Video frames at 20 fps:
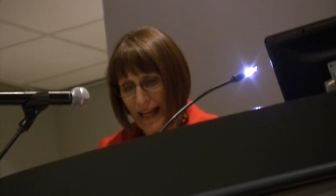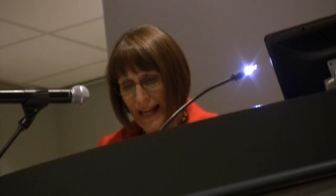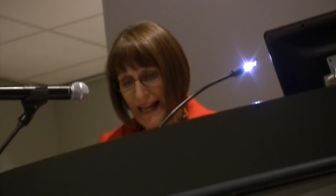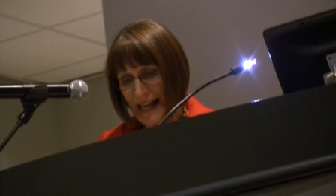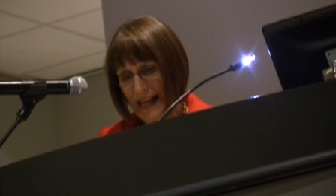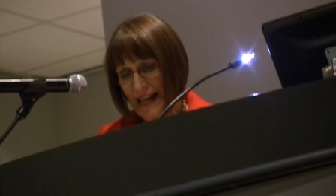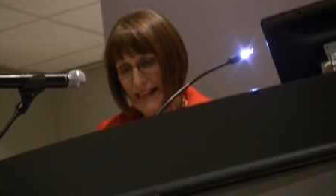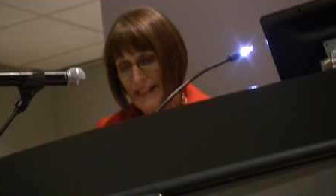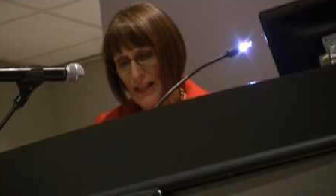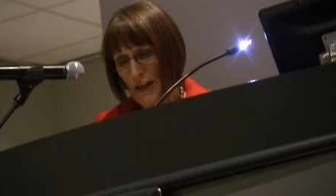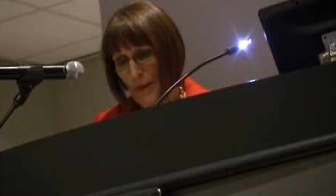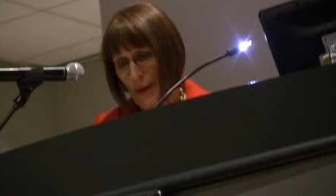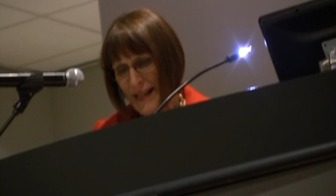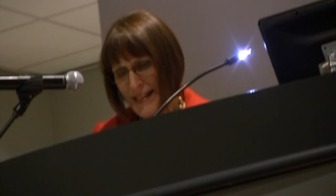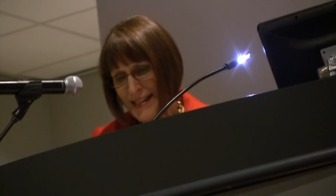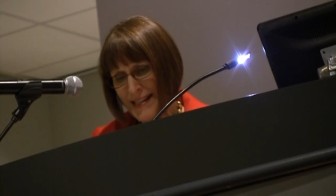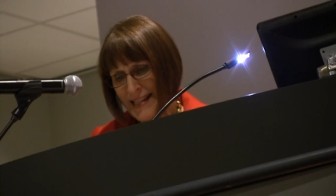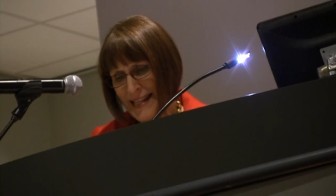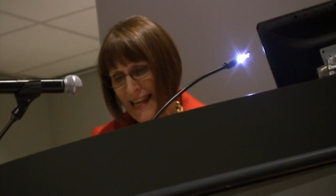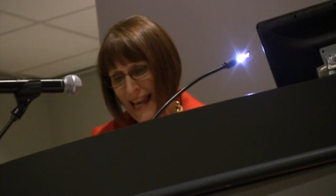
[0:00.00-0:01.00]
Uh, a
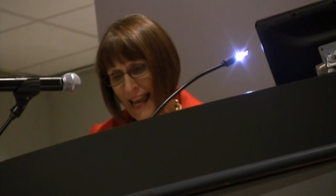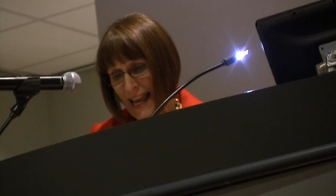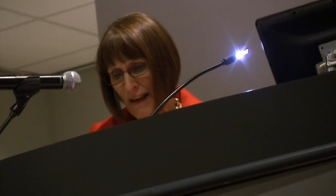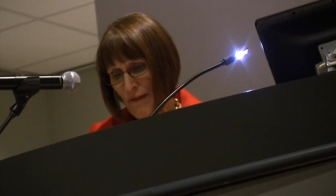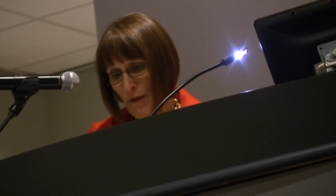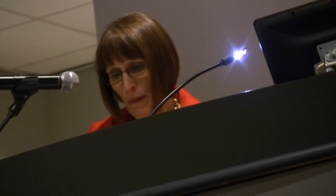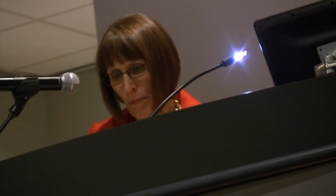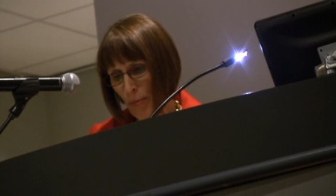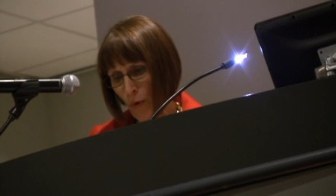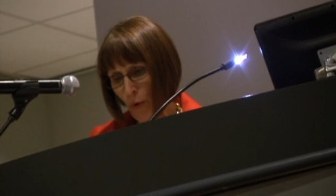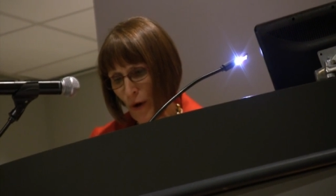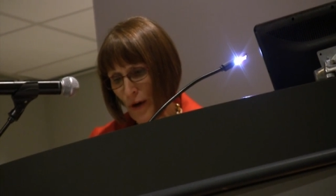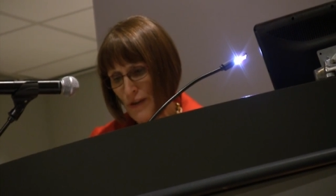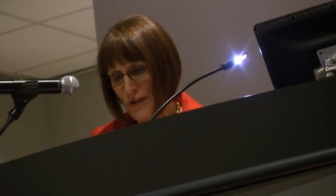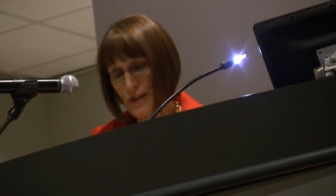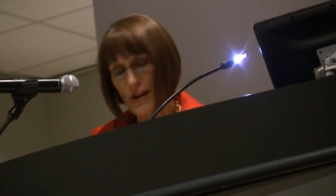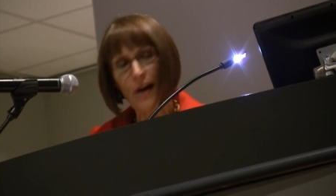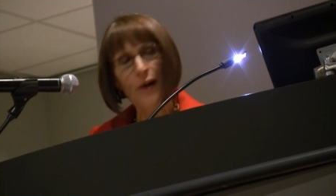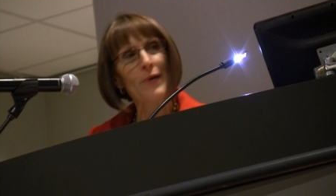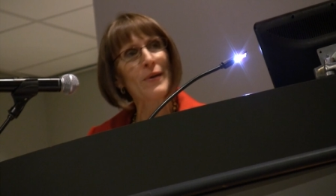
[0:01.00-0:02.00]
USDA
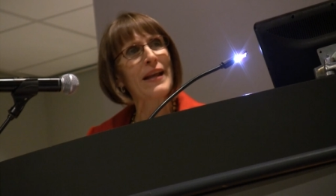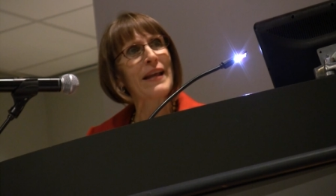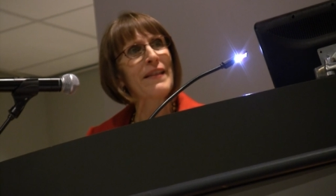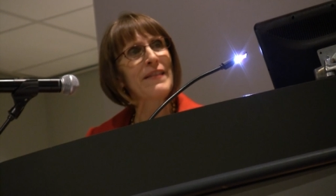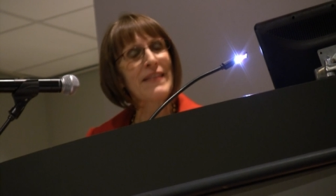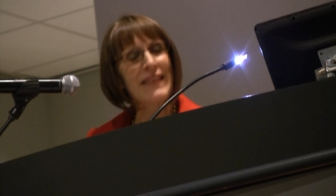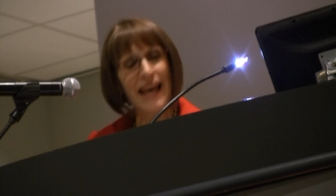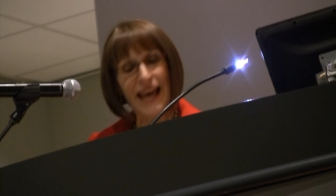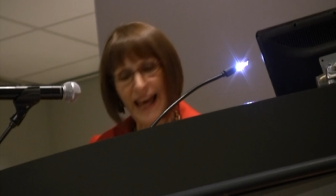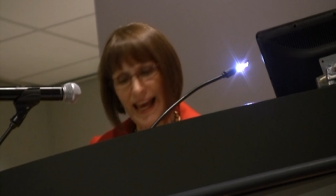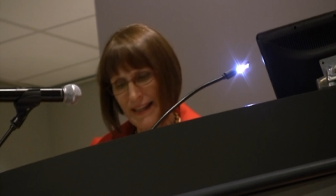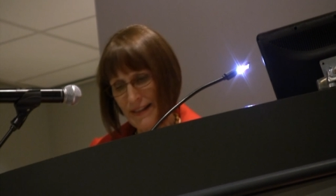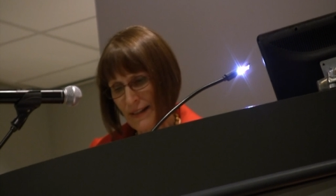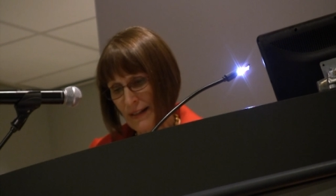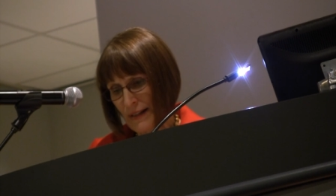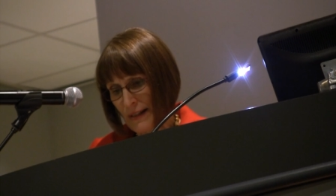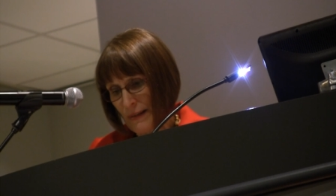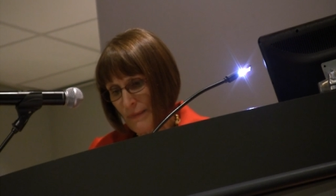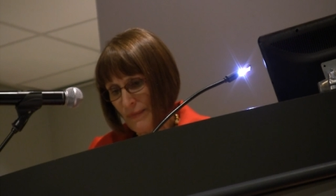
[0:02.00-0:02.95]
report noted that